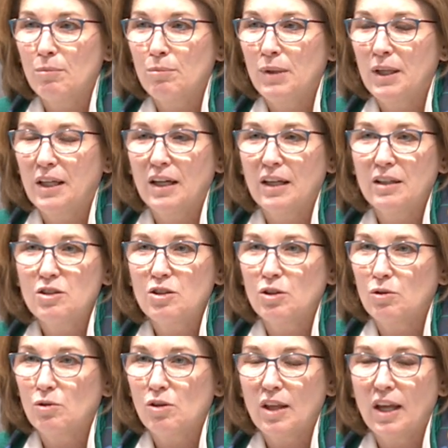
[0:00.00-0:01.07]
begin
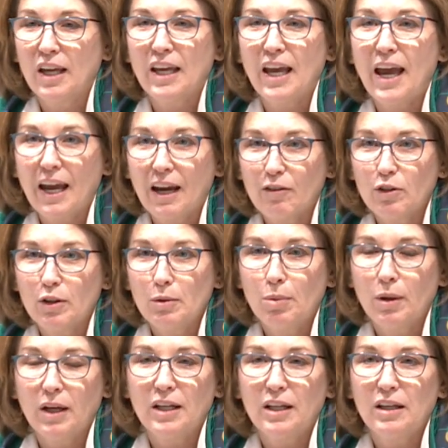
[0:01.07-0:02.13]
to thank
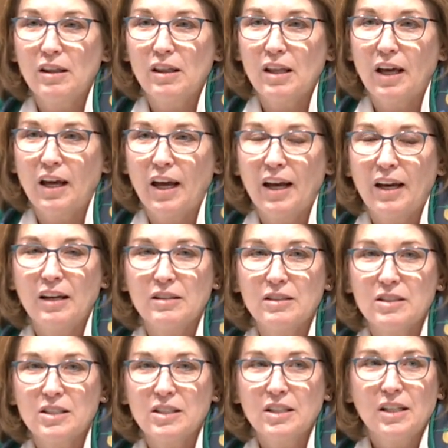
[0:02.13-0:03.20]
everybody that
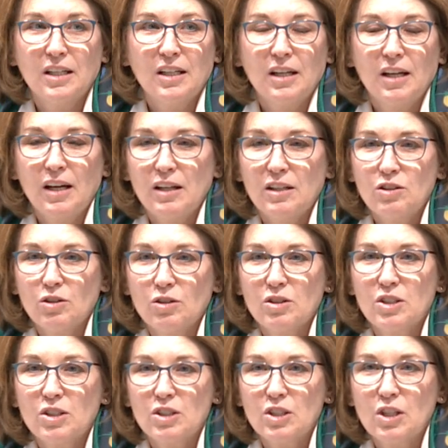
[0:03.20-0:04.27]
has
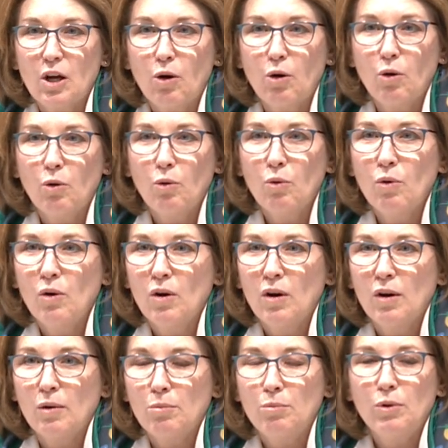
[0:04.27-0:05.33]
just so
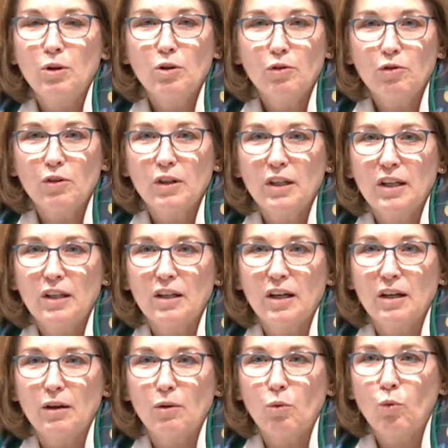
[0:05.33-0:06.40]
beautifully
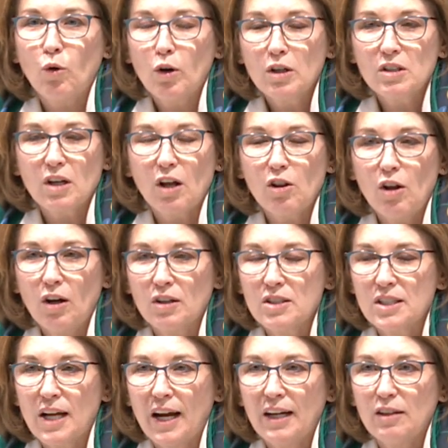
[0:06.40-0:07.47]
worked
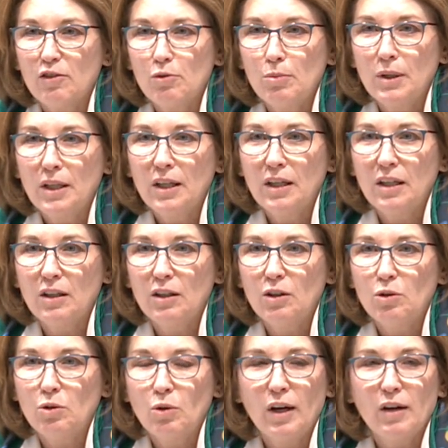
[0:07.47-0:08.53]
alongside of me.
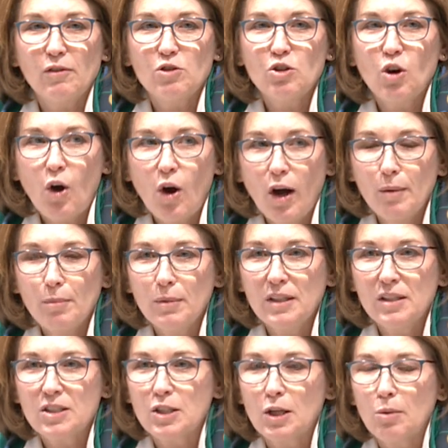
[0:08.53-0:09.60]
You have taught
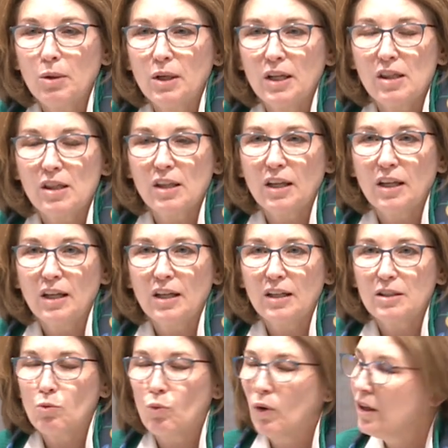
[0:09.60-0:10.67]
me so many
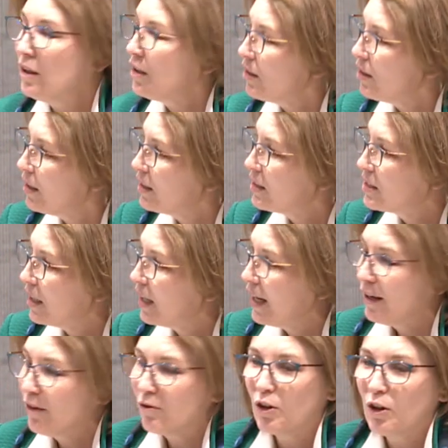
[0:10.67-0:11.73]
things. One of the things that I
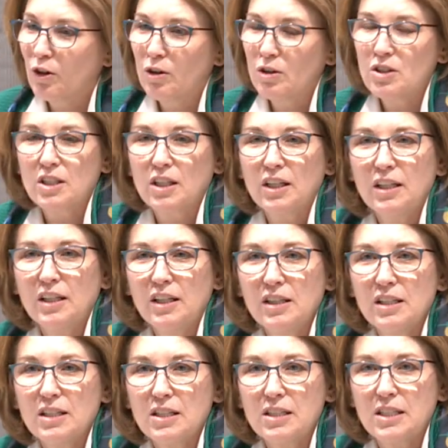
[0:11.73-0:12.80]
have learned sitting in
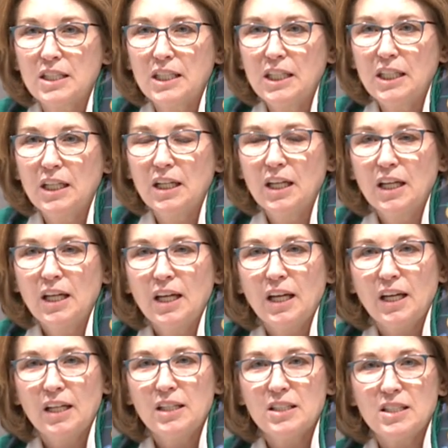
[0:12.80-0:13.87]
this seat
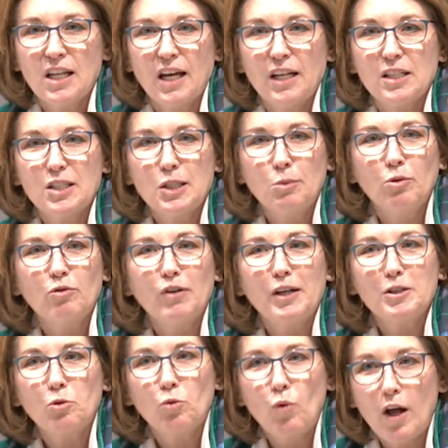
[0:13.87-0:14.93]
is that
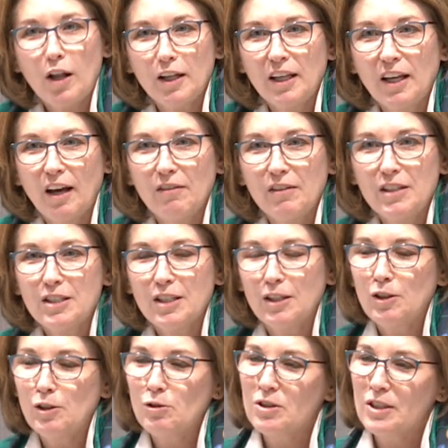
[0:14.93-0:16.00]
Supervisor Wally Covington,
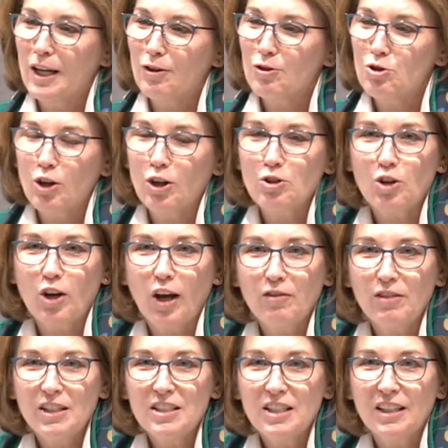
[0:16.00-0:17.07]
who's now Judge
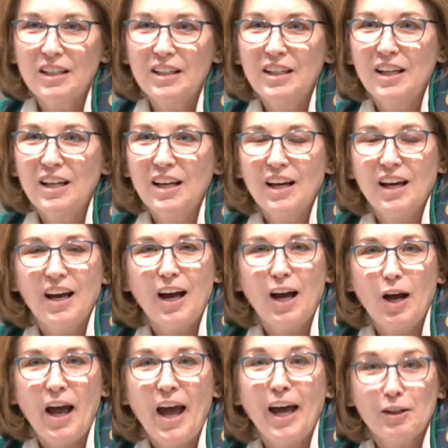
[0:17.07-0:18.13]
Covington,
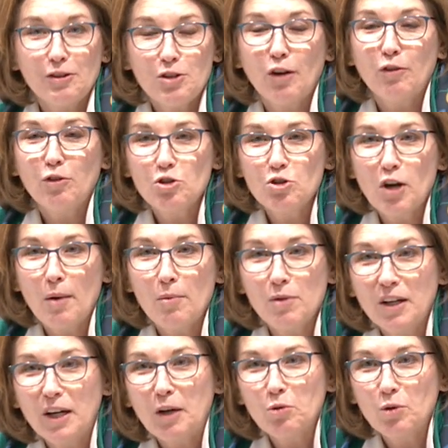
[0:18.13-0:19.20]
had a tougher job
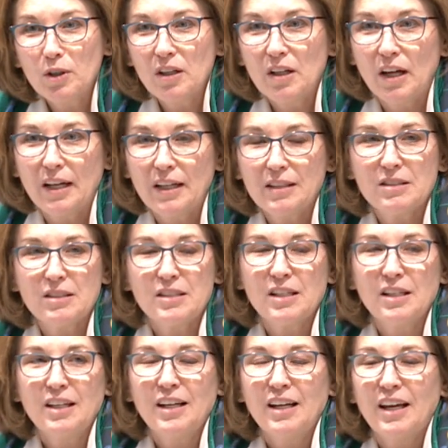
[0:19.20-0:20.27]
than I realized.
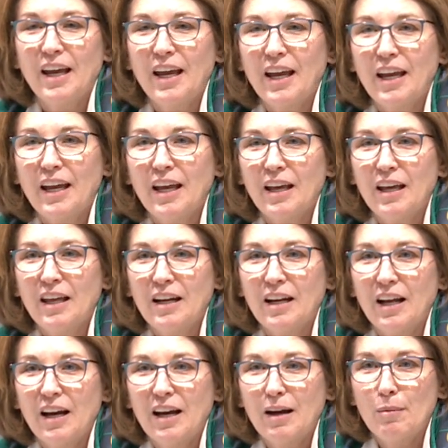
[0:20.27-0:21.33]
And
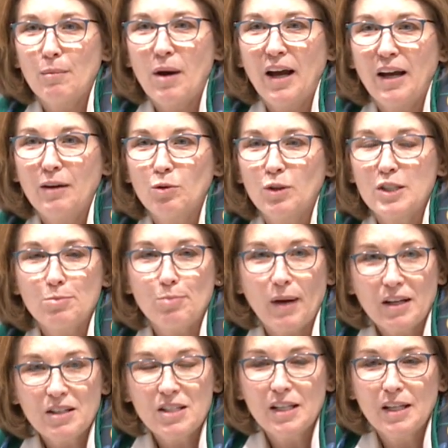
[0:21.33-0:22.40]
I
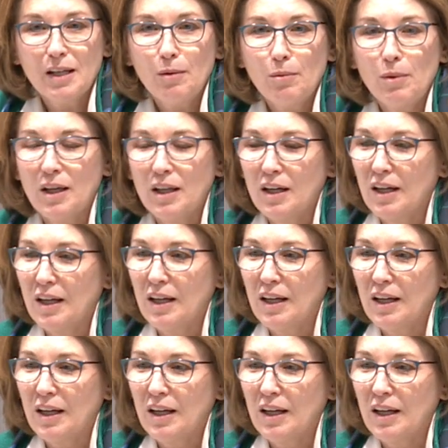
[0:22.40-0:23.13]
respect him, and